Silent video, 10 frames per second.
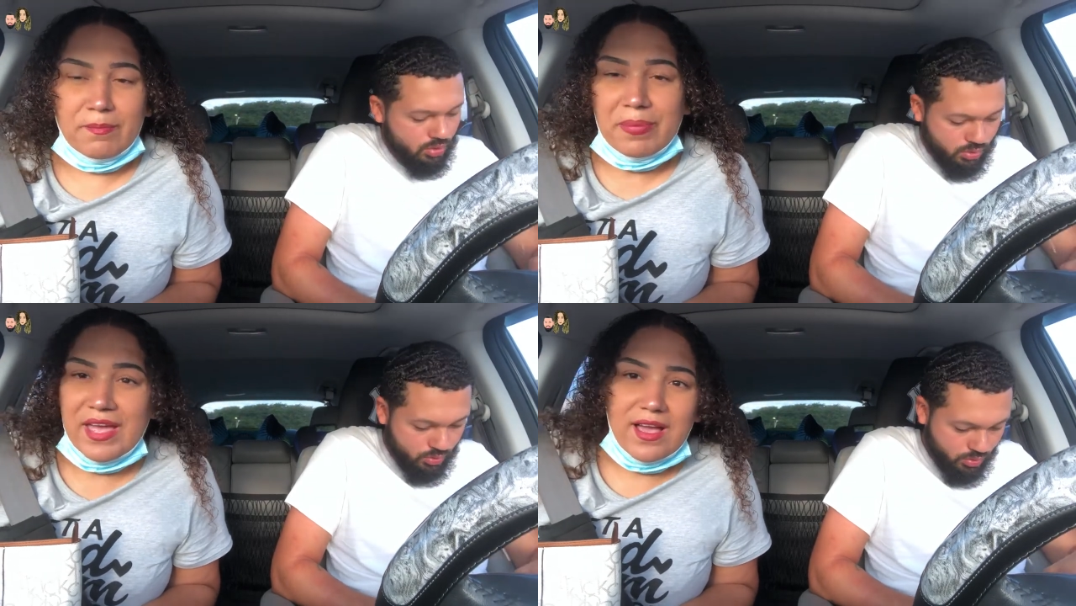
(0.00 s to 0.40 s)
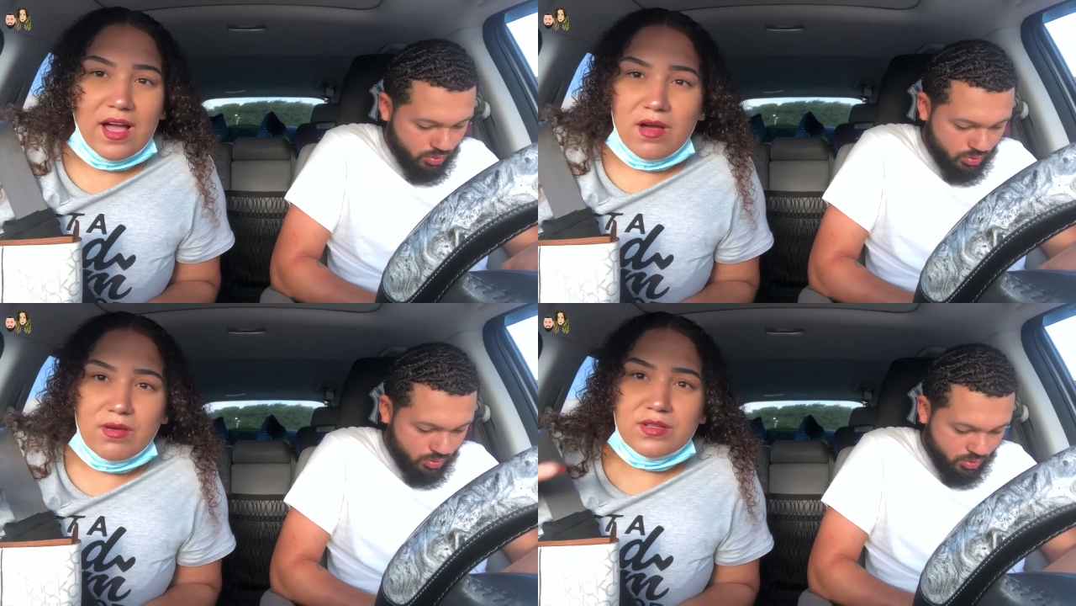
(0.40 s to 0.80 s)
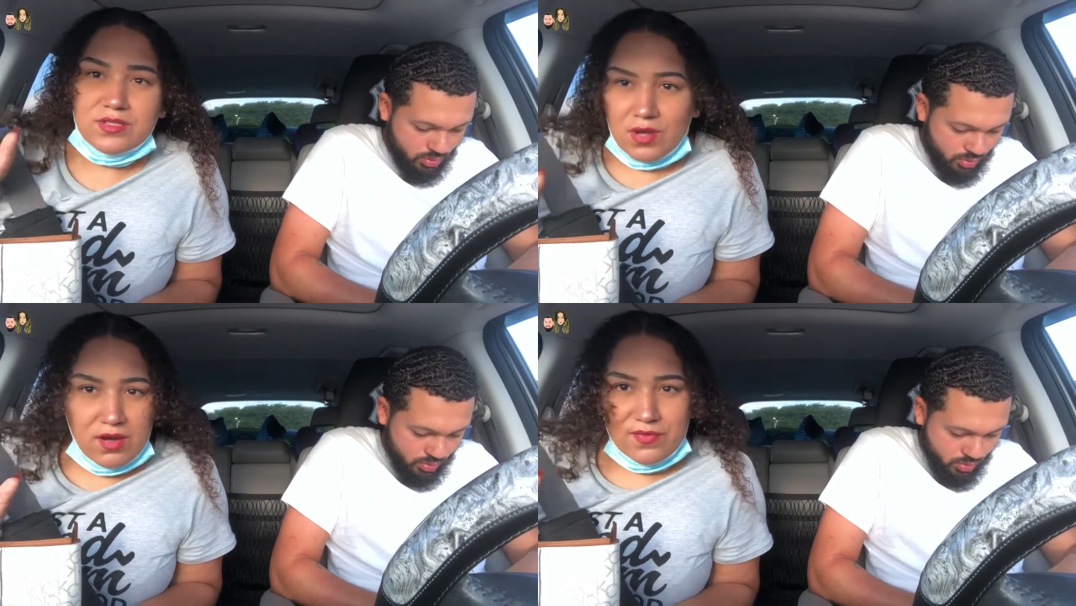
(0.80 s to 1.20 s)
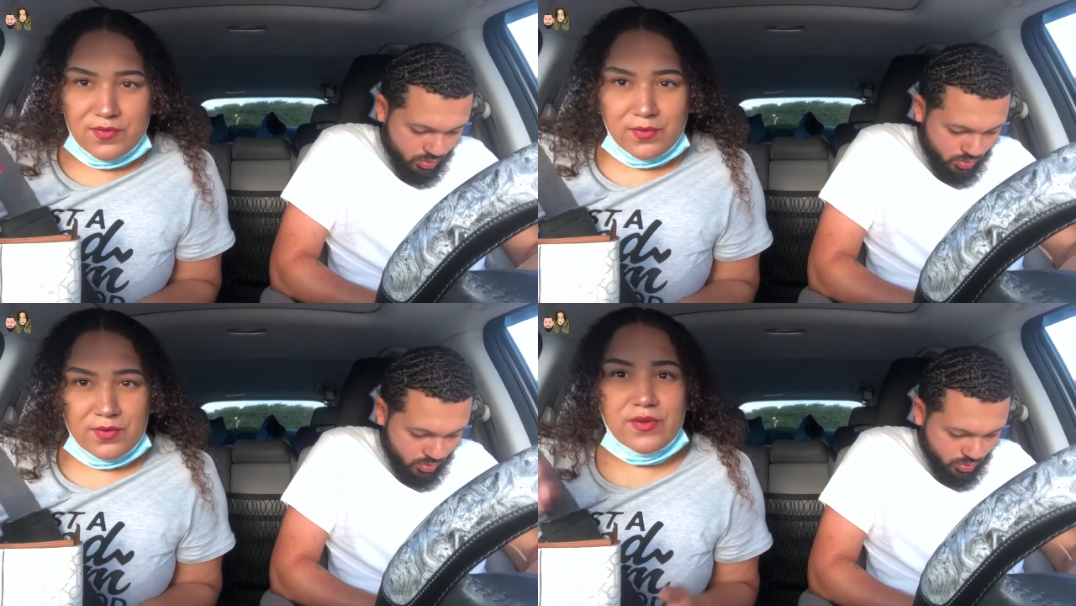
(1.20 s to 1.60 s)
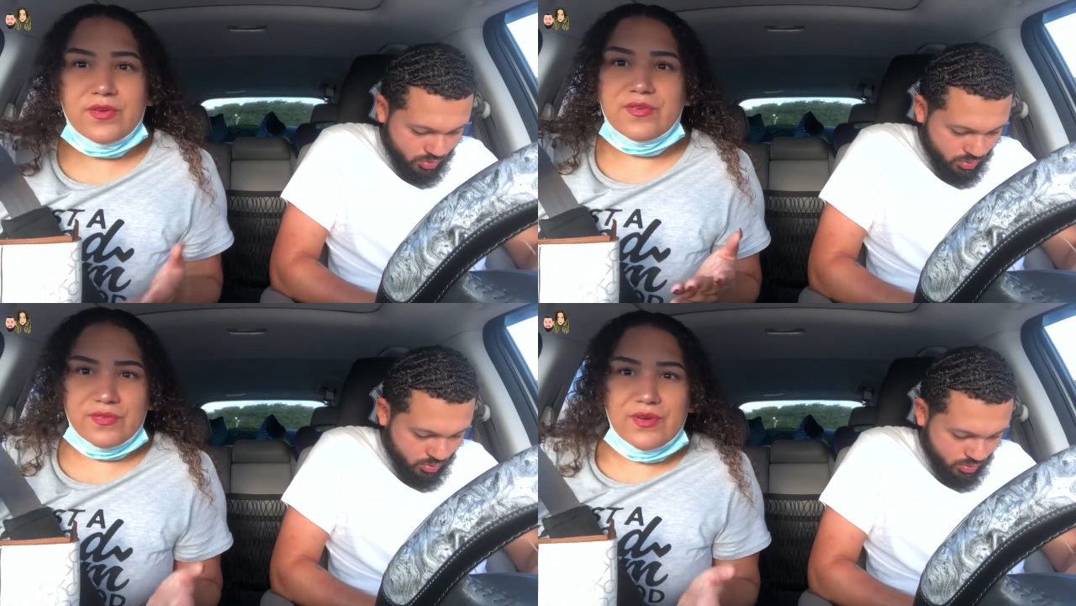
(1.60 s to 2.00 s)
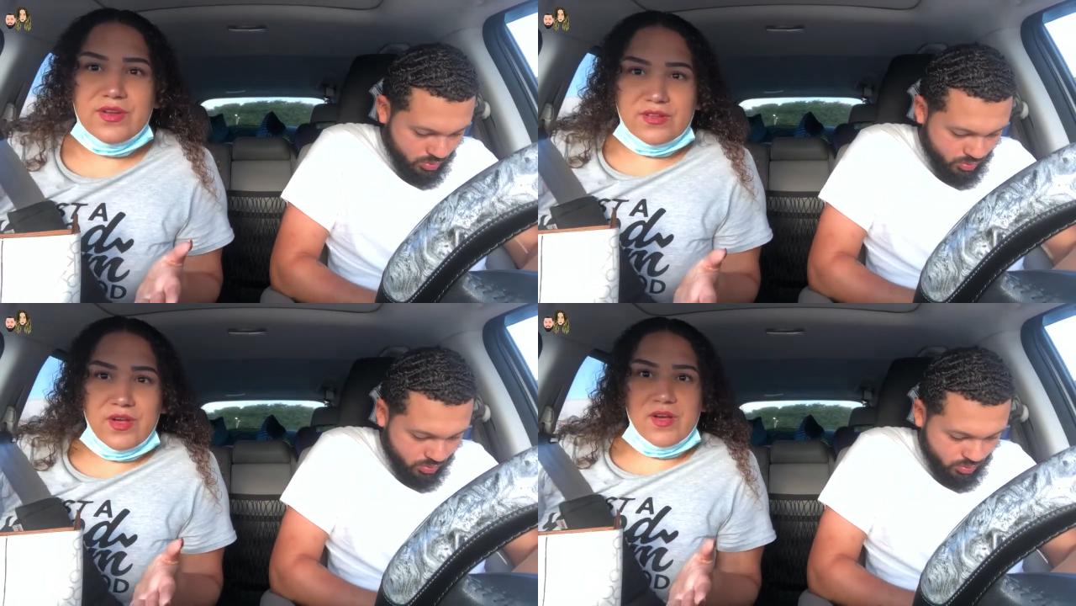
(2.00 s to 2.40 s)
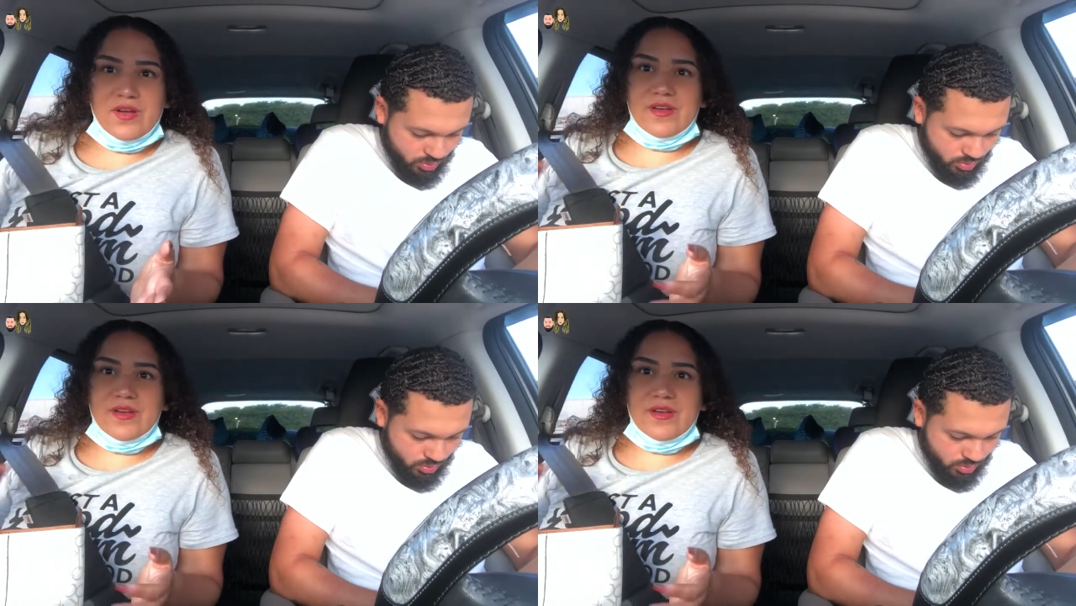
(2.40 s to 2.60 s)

Speaker 1: pick out dog food for your dog.